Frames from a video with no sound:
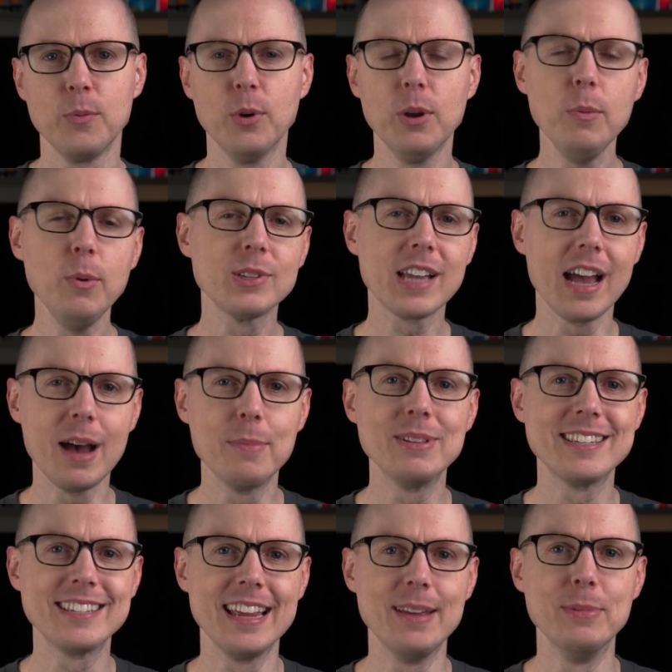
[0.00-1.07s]
One of the most common
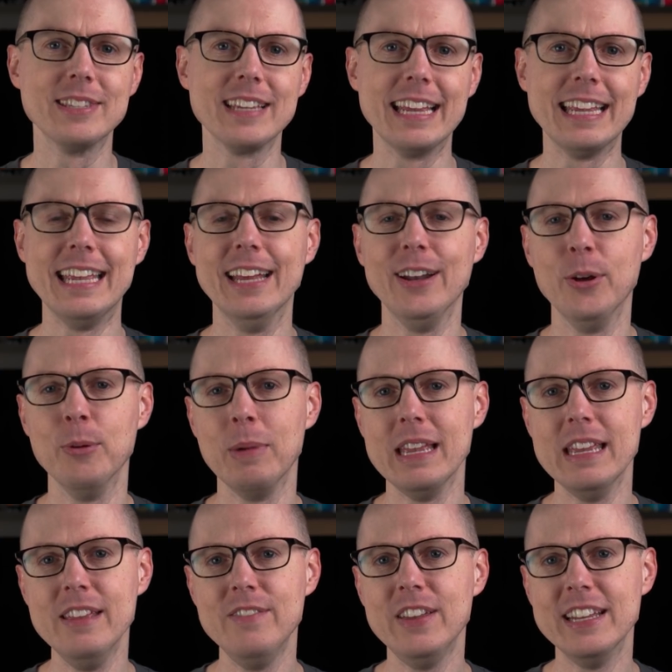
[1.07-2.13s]
statements I get on my
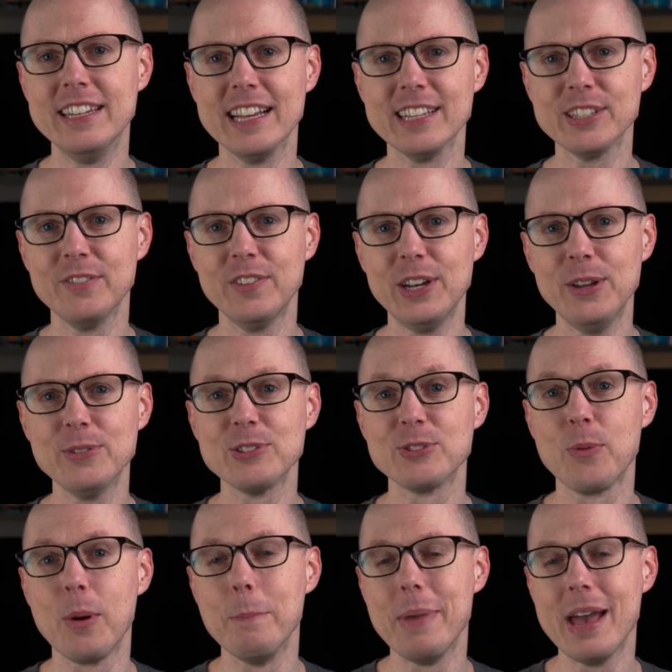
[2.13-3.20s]
EV and Tesla videos is
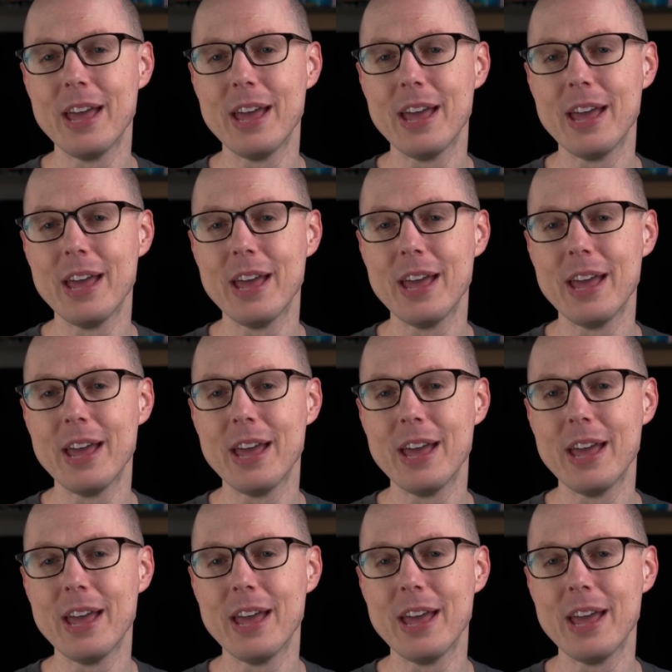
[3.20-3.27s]
around